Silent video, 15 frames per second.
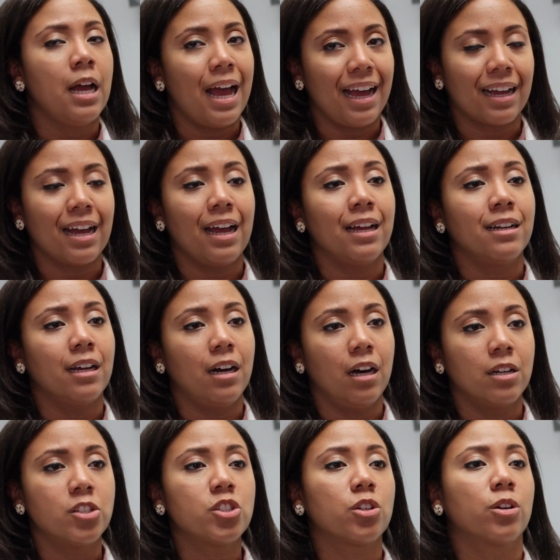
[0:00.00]
Again,
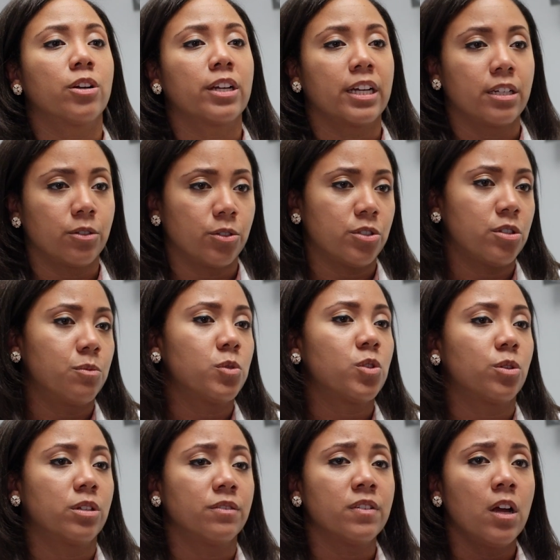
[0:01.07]
a surrogate or some
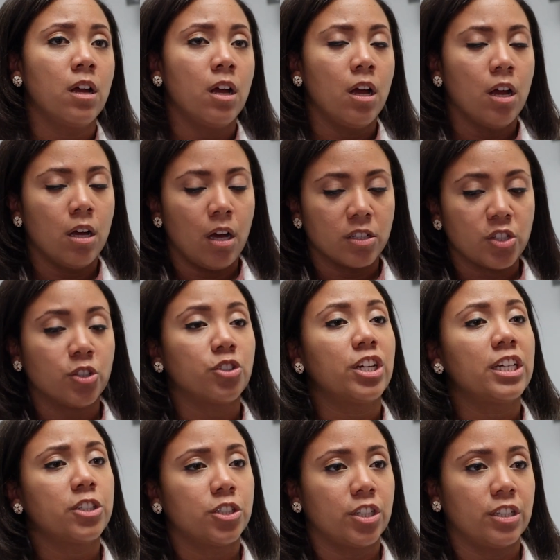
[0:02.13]
sort of
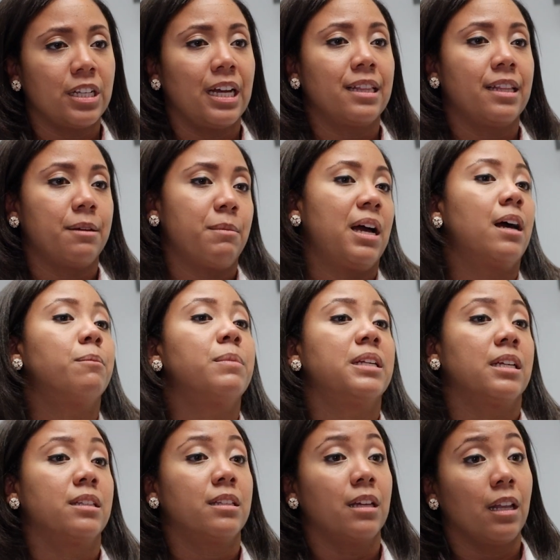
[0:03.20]
suggestion that there might have
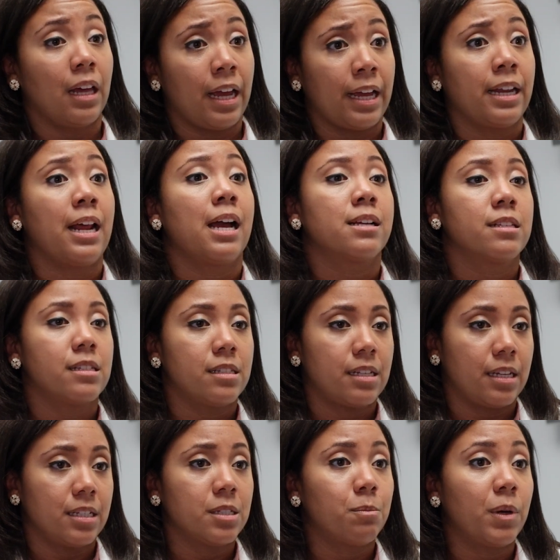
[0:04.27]
been a delay in
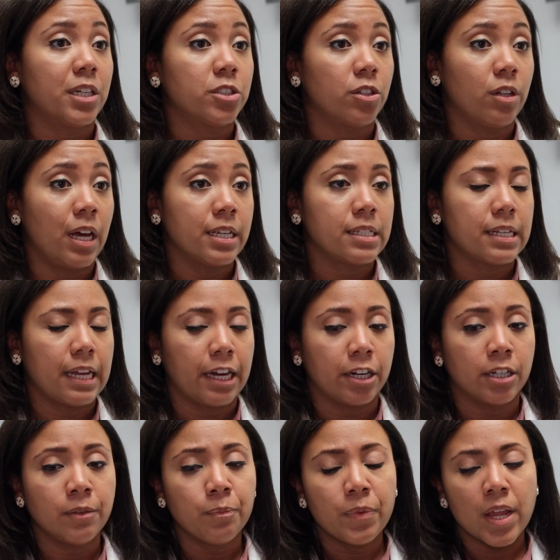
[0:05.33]
accessing specialized
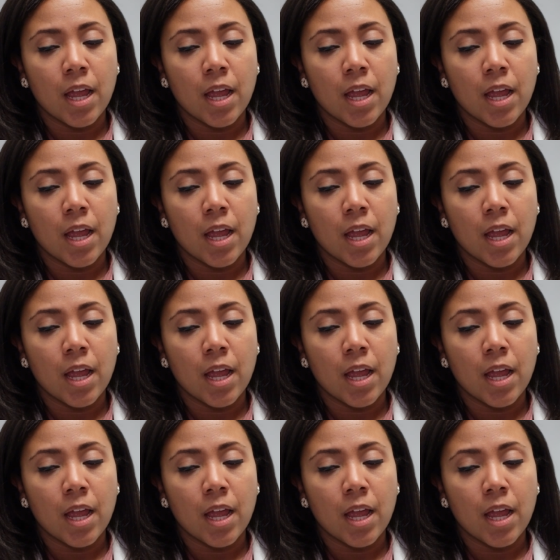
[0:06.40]
care.